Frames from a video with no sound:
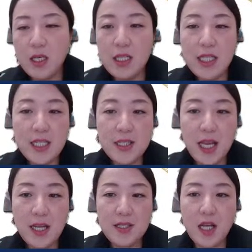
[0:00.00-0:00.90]
And these
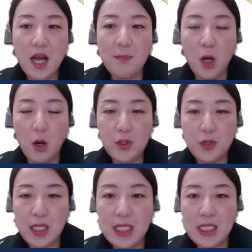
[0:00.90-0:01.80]
days, I'm
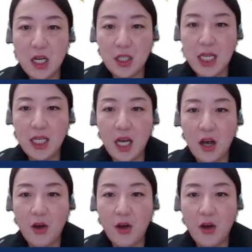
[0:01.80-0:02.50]
also conducting